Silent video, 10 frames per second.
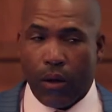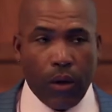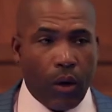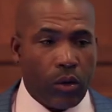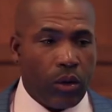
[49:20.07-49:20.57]

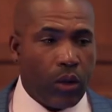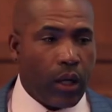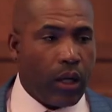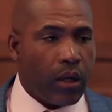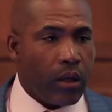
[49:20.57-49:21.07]
those who
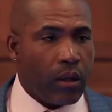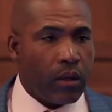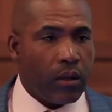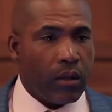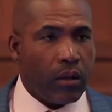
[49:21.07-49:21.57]
are here
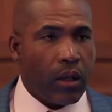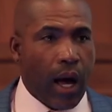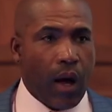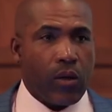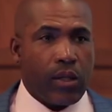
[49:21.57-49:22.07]

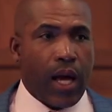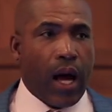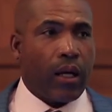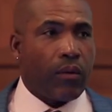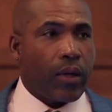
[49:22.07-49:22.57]

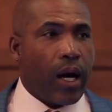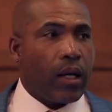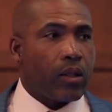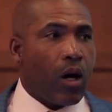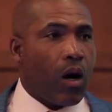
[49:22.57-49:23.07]
outside of
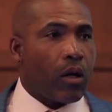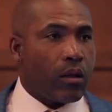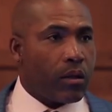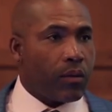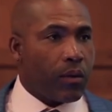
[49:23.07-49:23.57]
God's ark
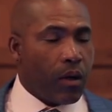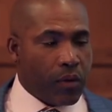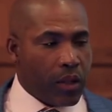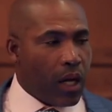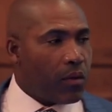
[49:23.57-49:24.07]

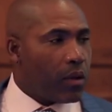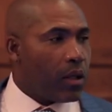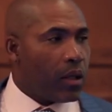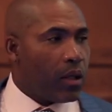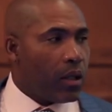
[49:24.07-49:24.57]
of
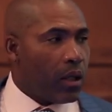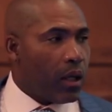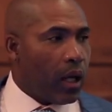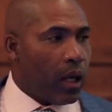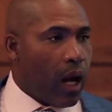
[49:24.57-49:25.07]
safety
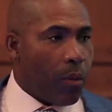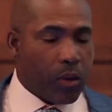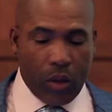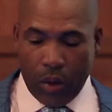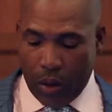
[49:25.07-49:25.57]
an
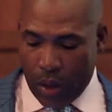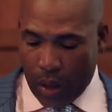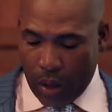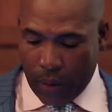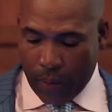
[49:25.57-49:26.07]

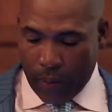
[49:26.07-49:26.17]
opportunity